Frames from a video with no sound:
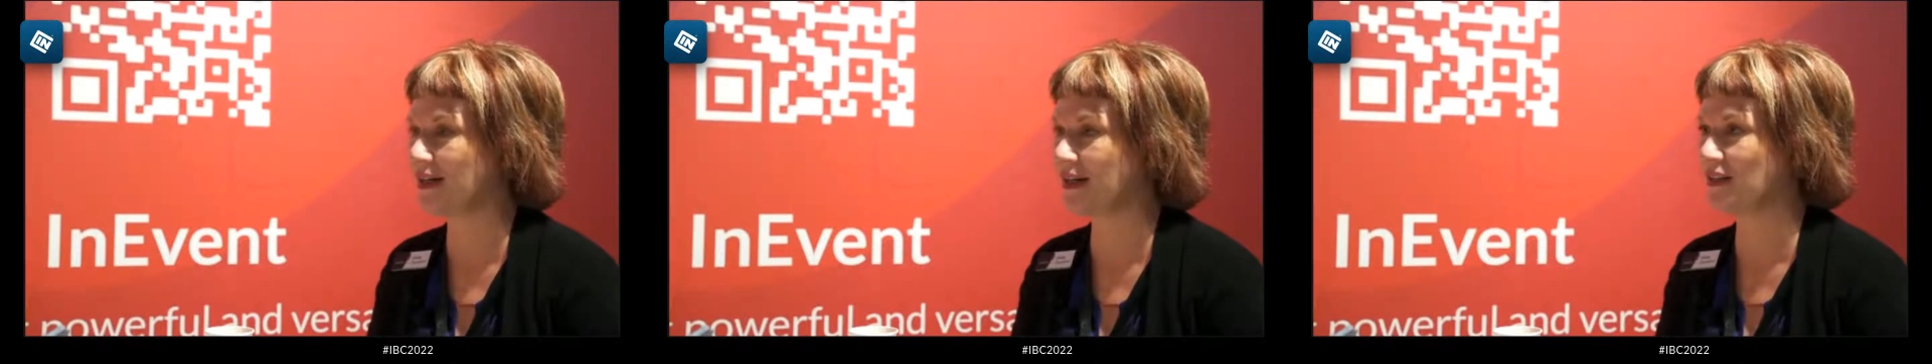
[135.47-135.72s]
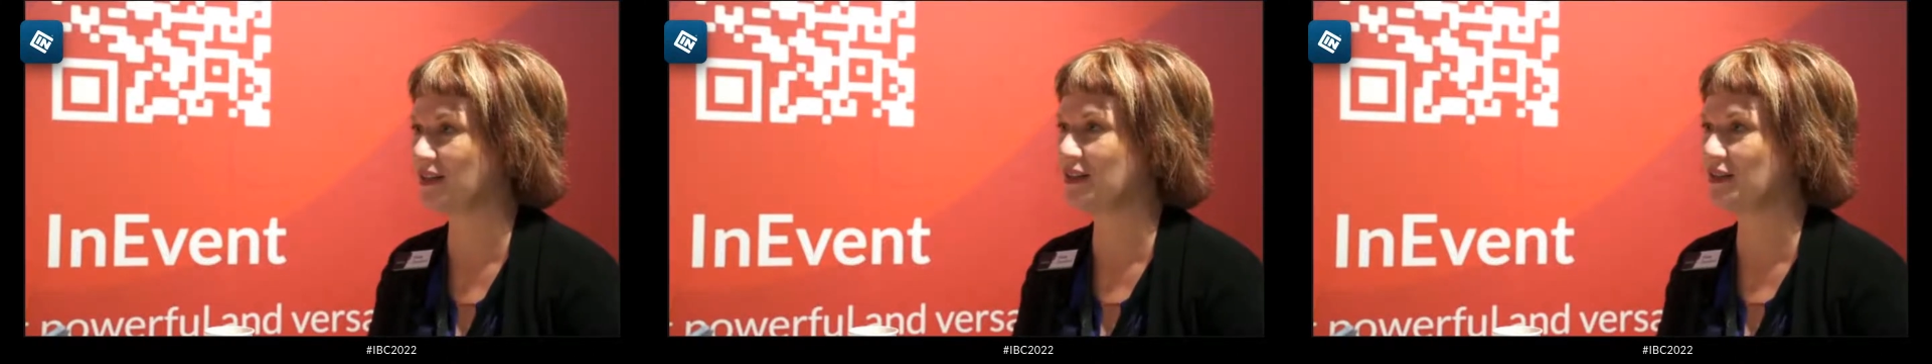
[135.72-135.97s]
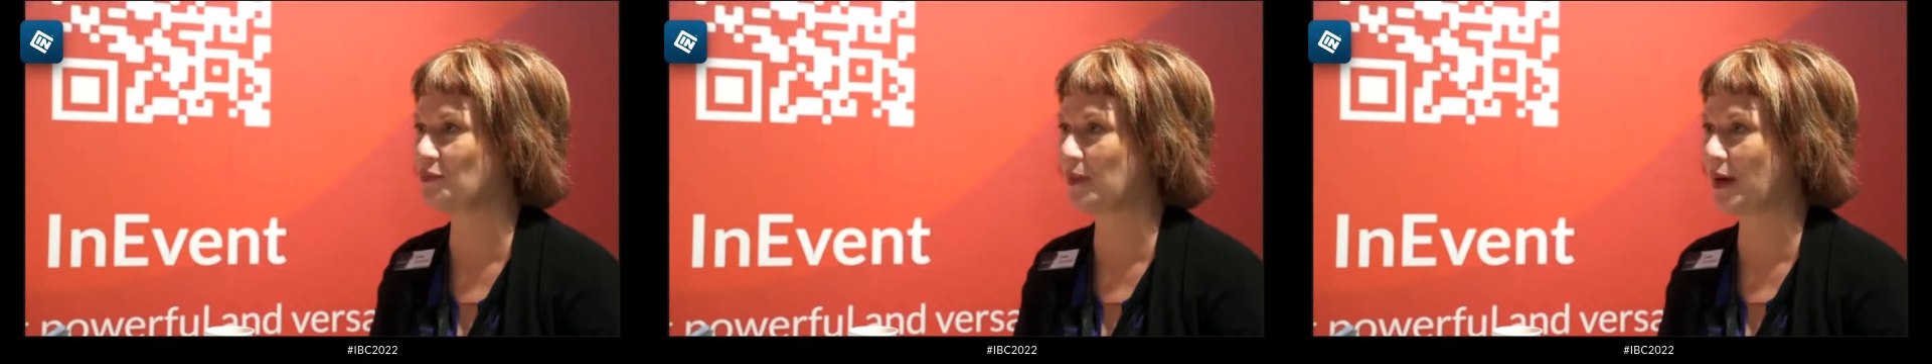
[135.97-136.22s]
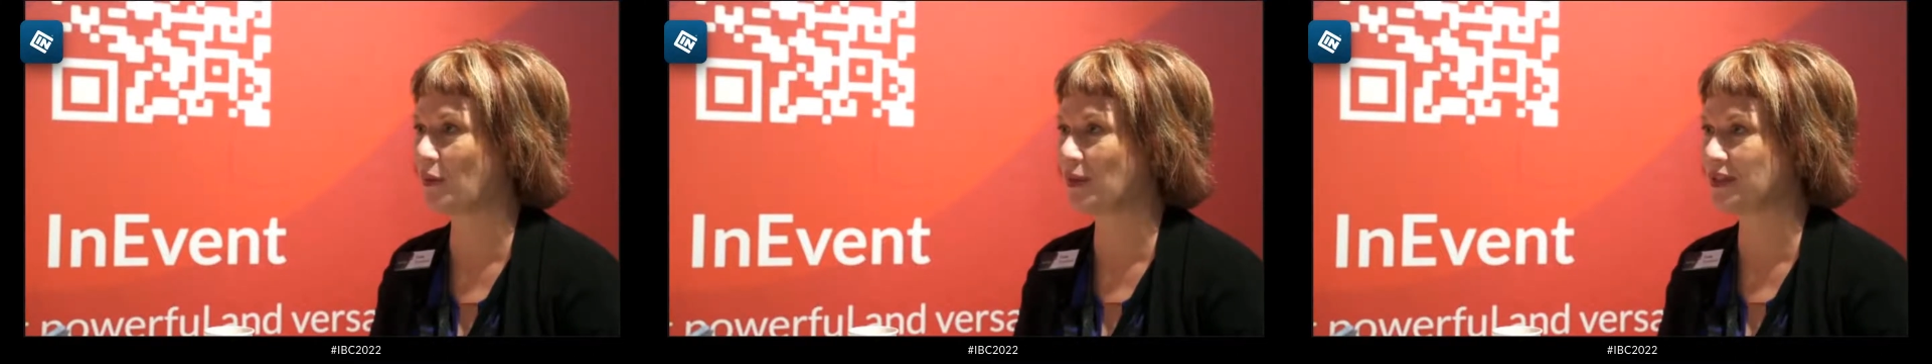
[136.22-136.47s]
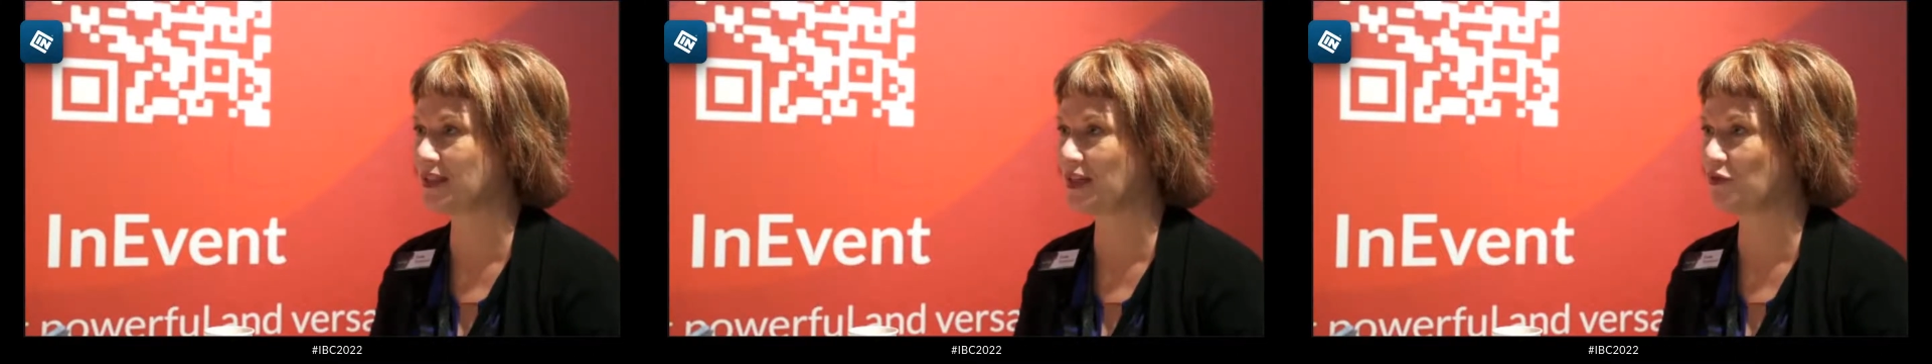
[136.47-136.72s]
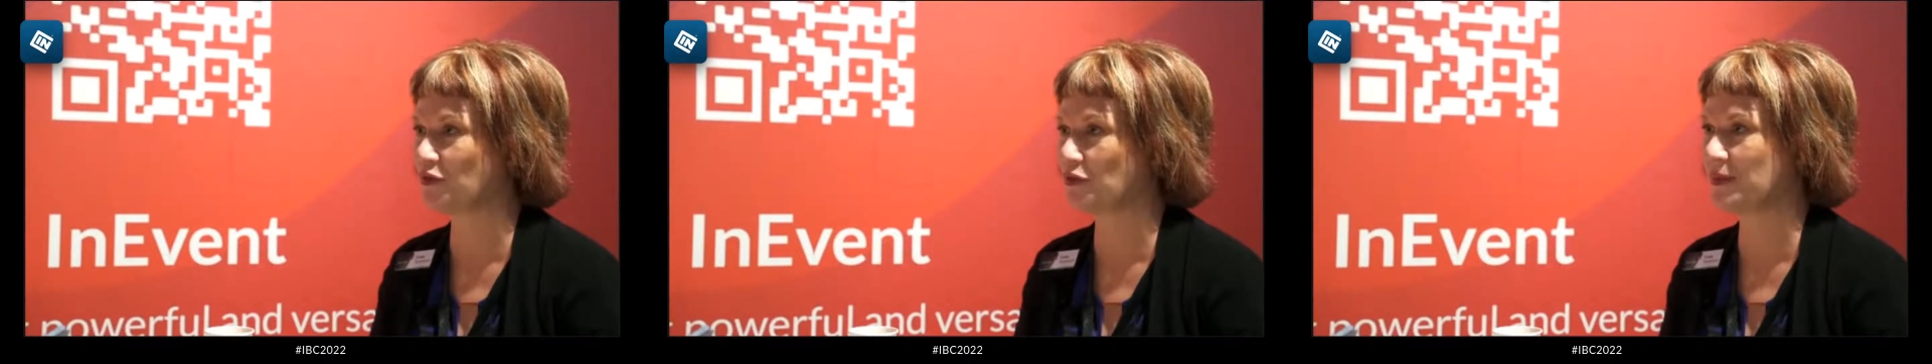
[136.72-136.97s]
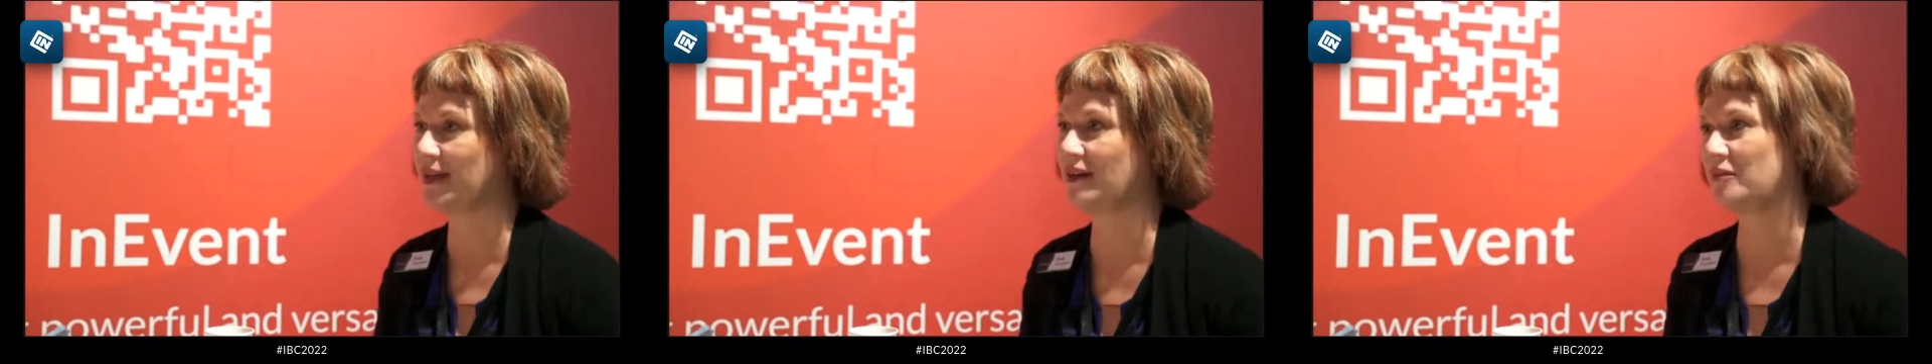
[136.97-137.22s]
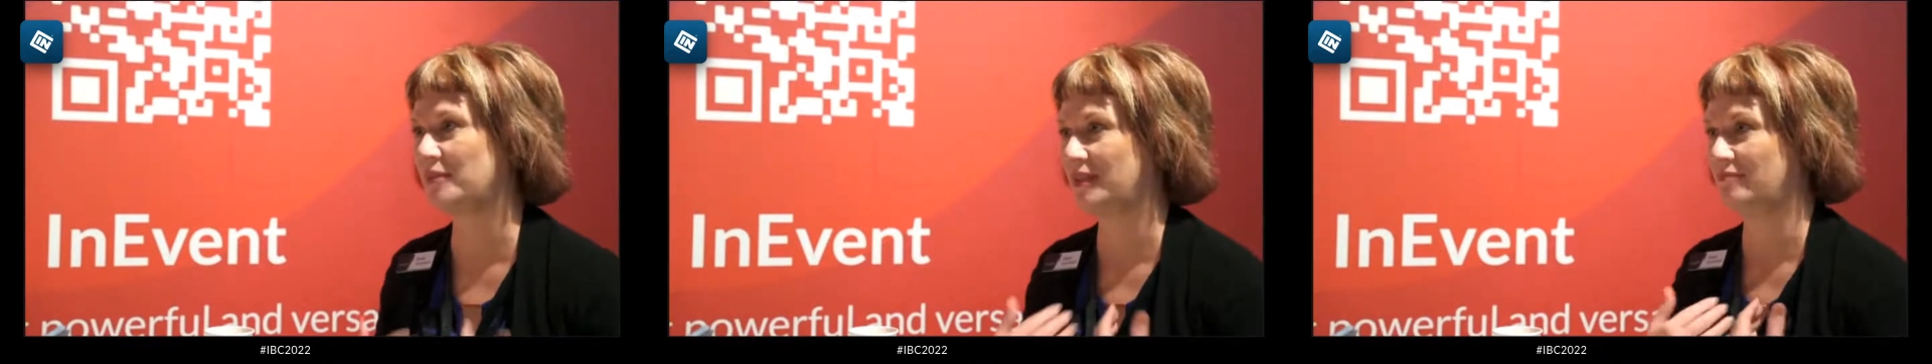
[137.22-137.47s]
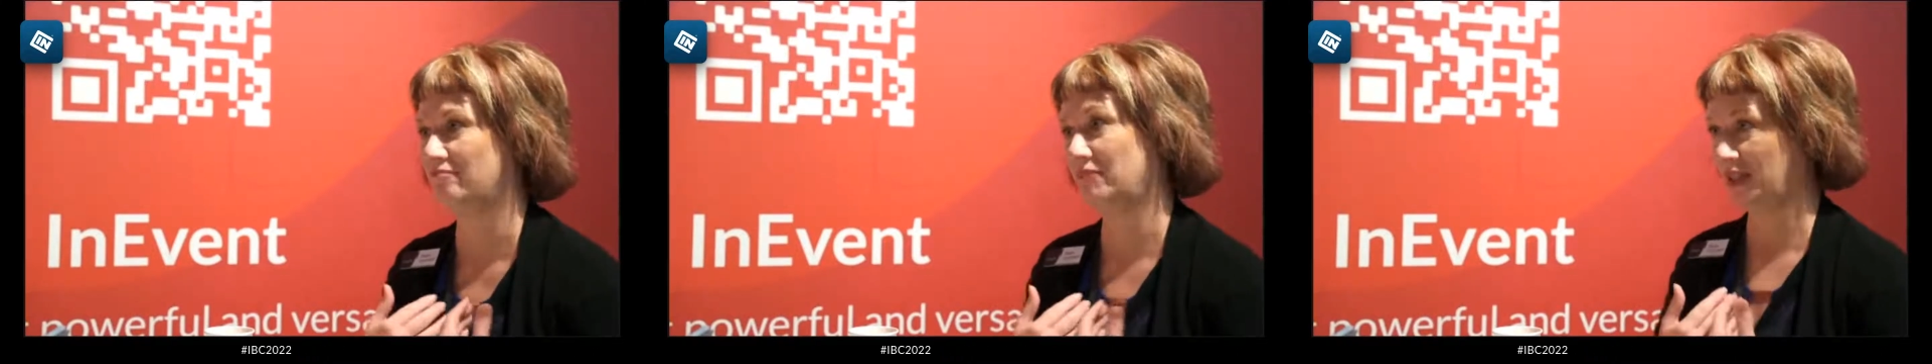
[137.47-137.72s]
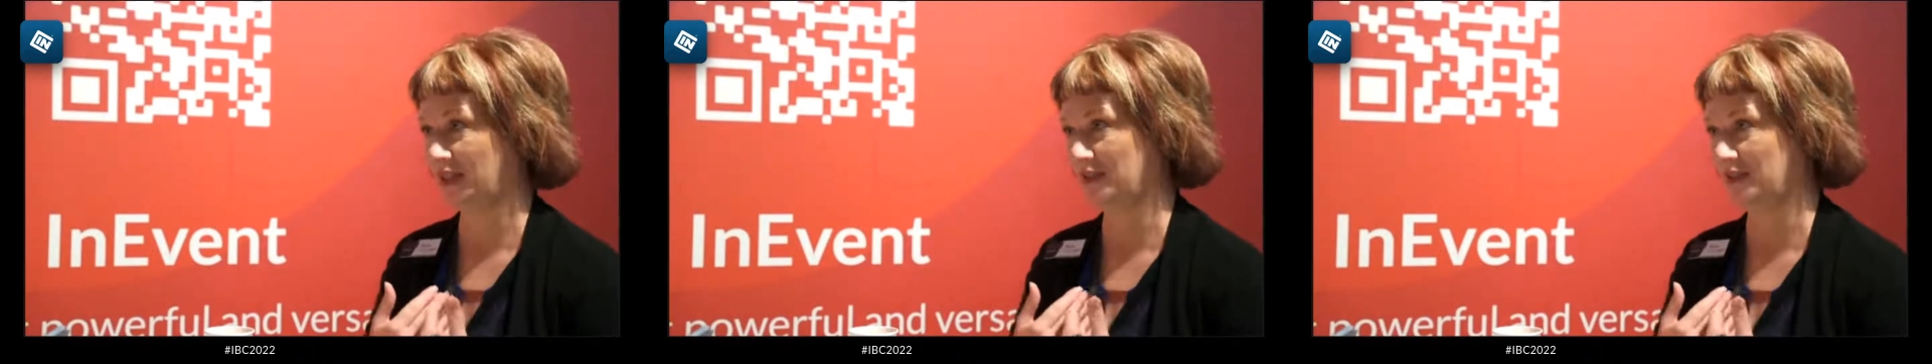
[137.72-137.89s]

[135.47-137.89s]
And by what's in it for me, I don't mean me,